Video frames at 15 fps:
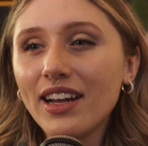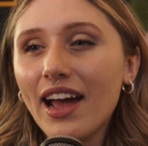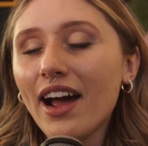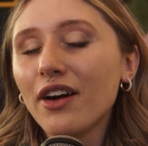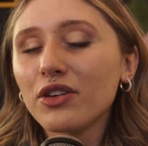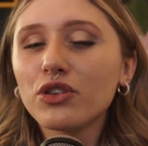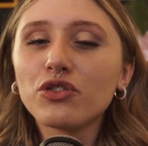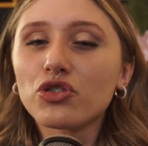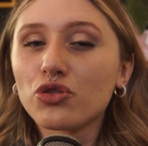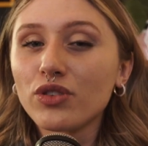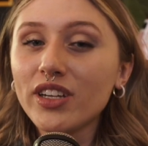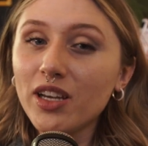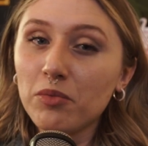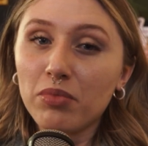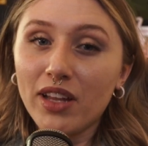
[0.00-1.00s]
how you
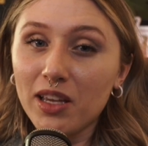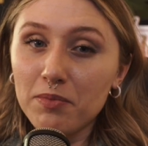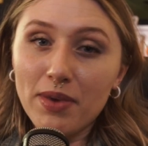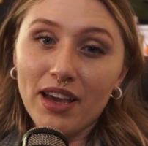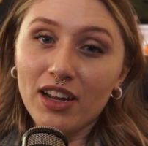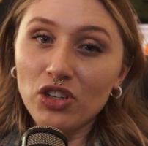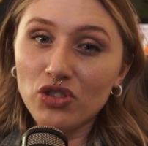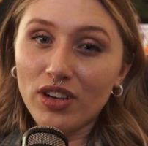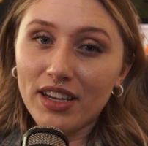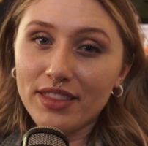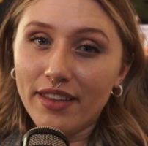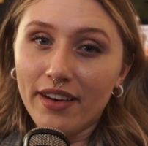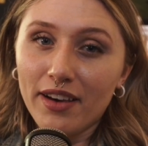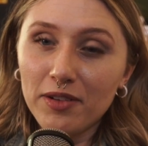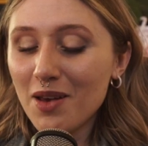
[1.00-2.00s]
treat a blank page like
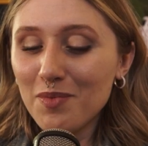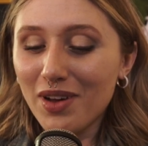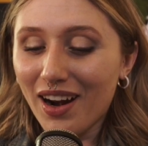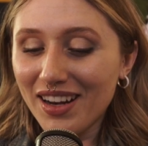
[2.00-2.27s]
that. But I